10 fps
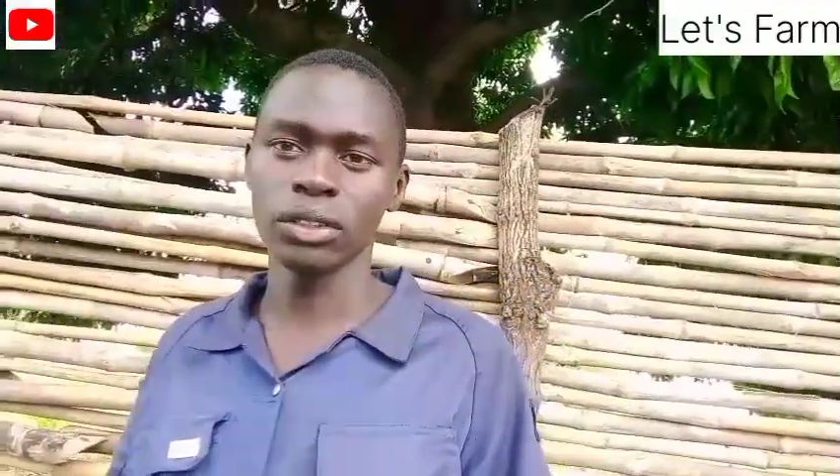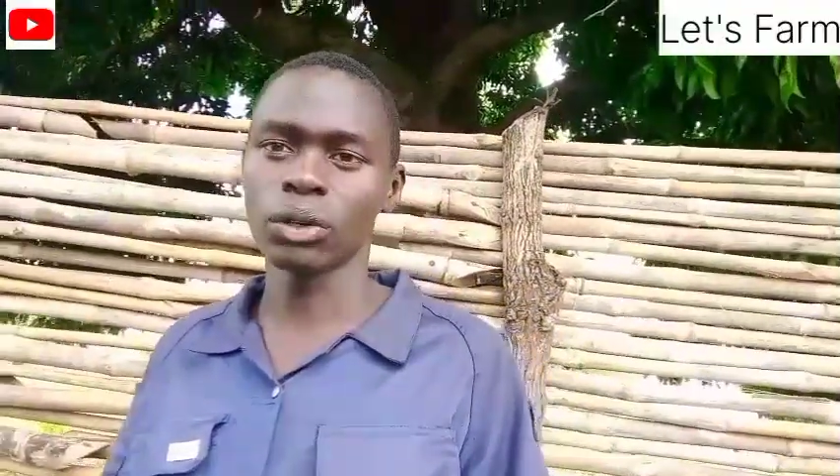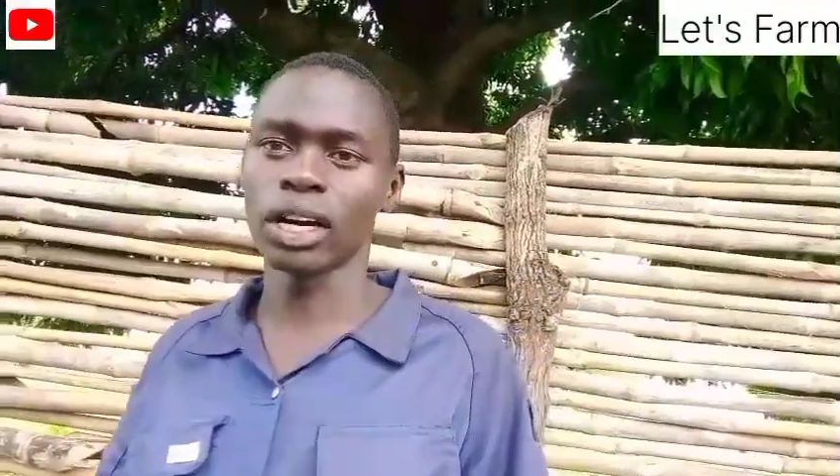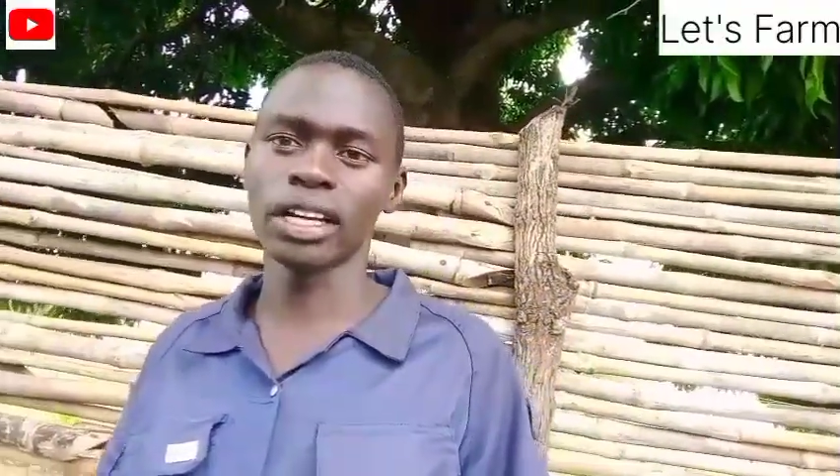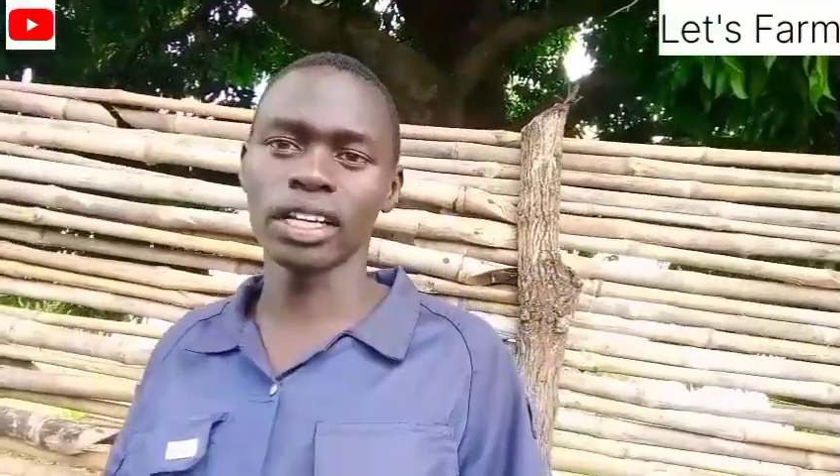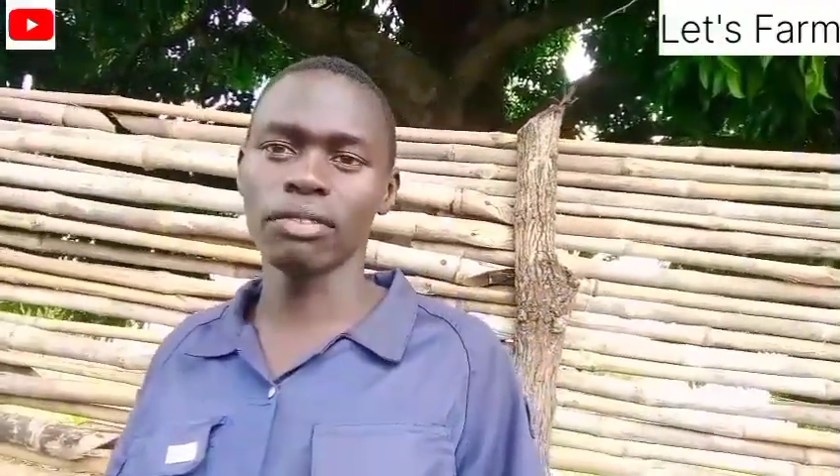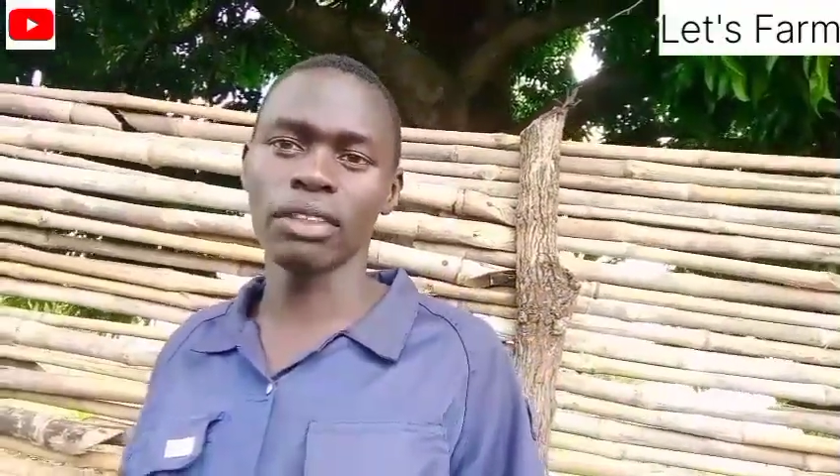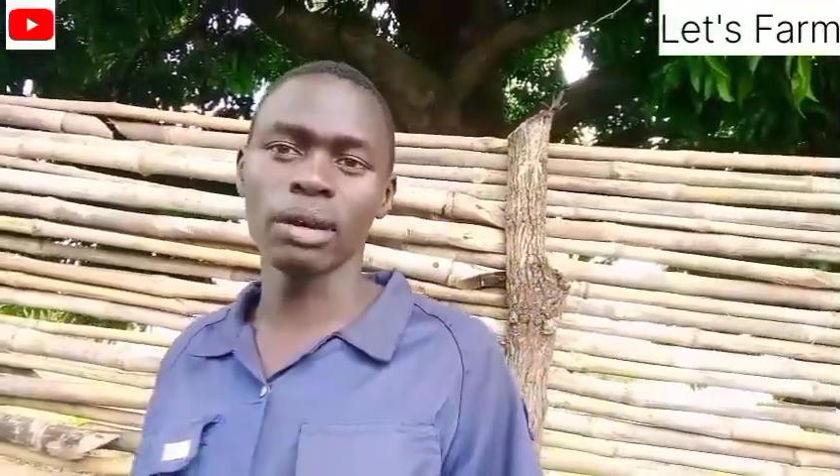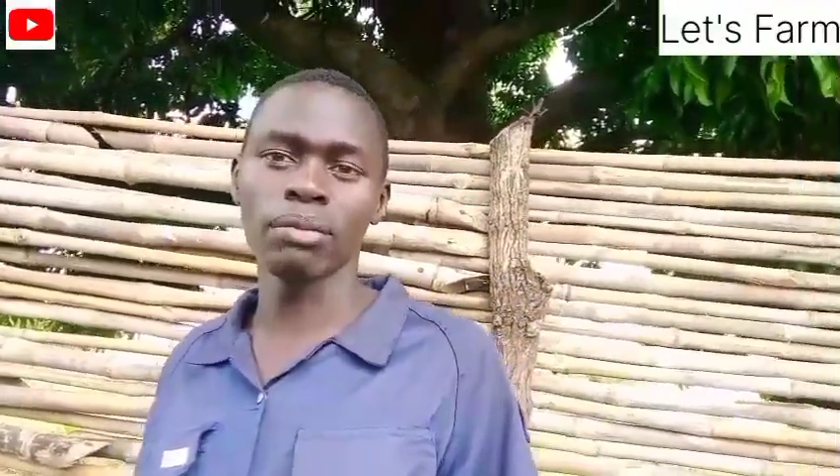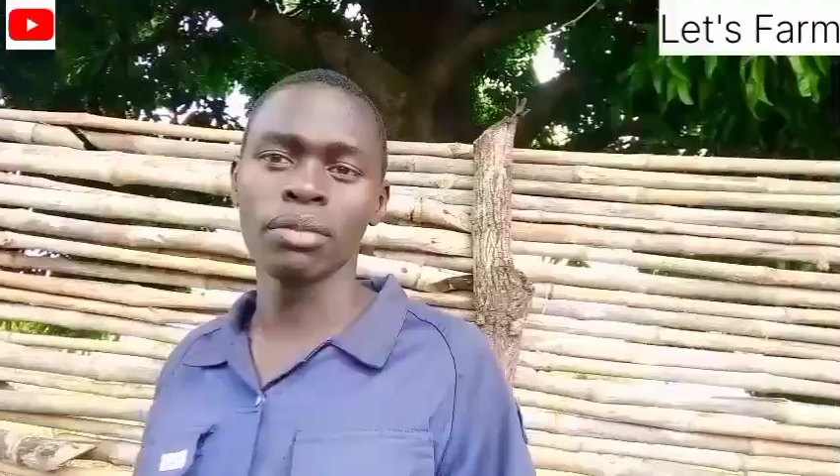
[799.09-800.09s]
you can
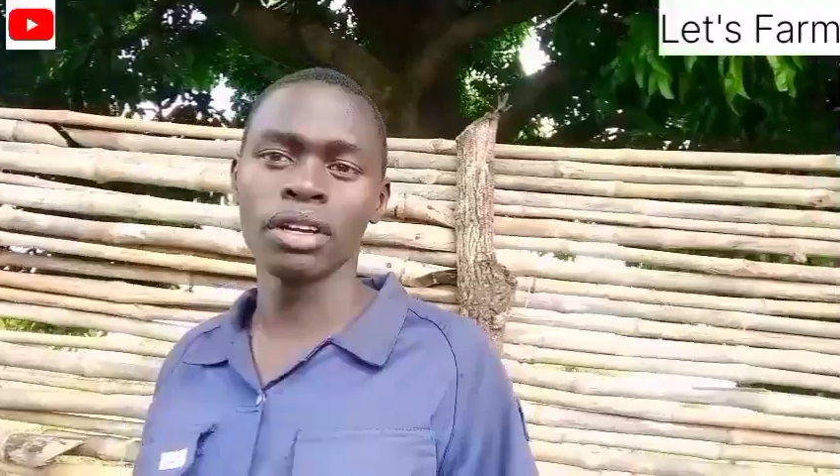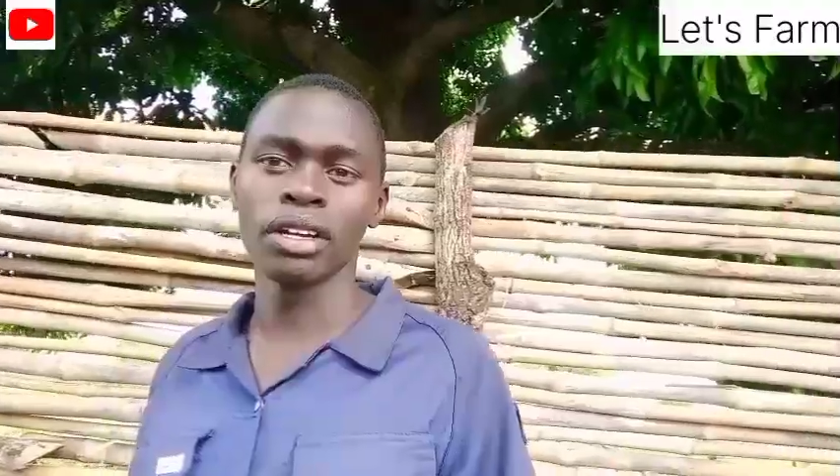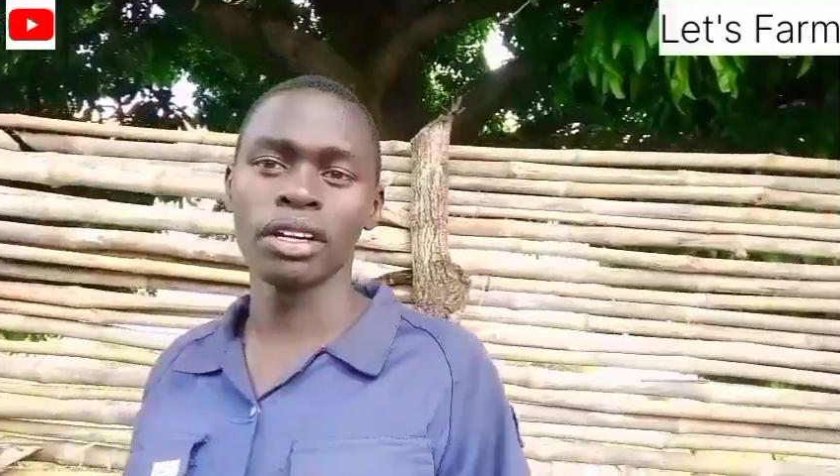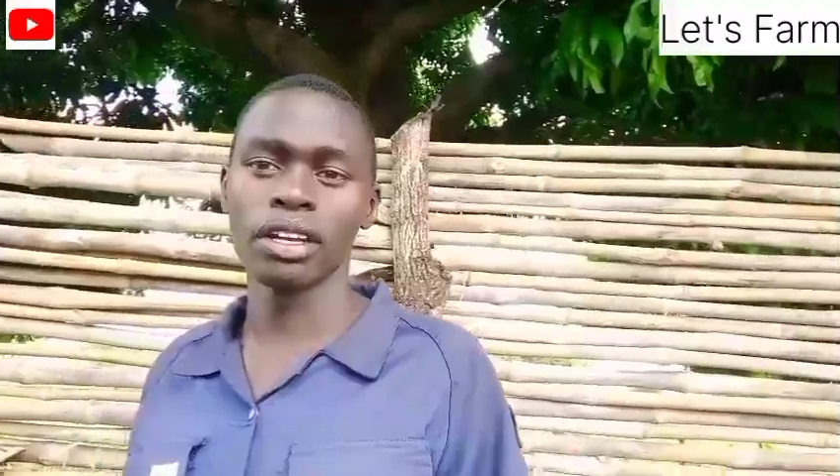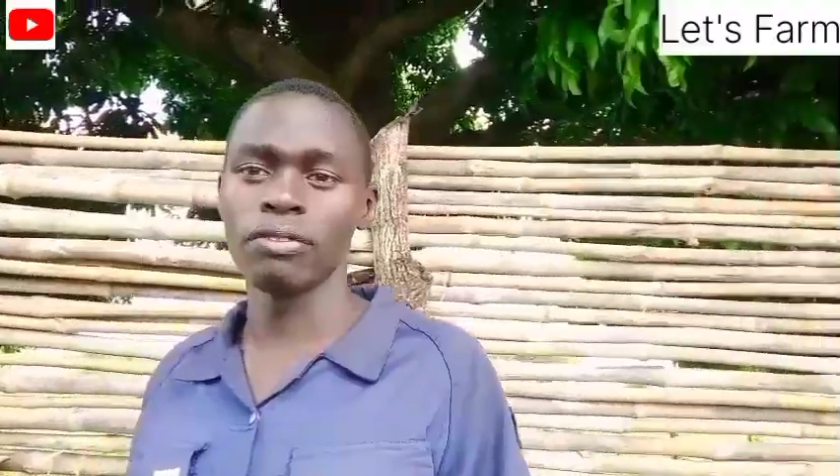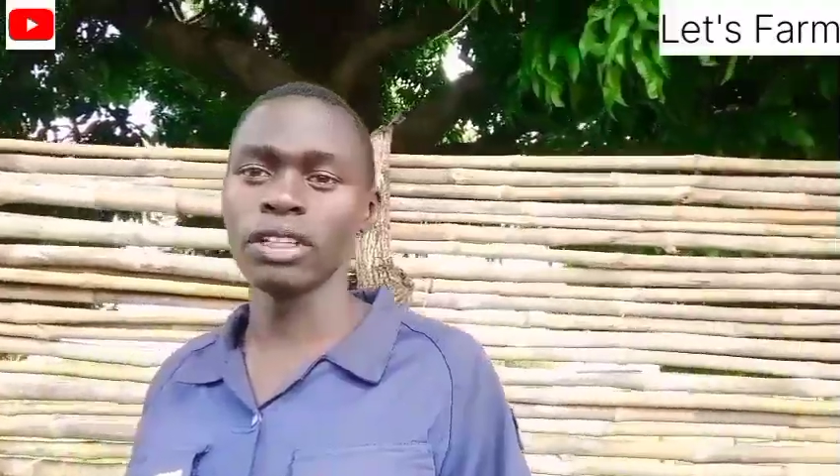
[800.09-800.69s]
give them the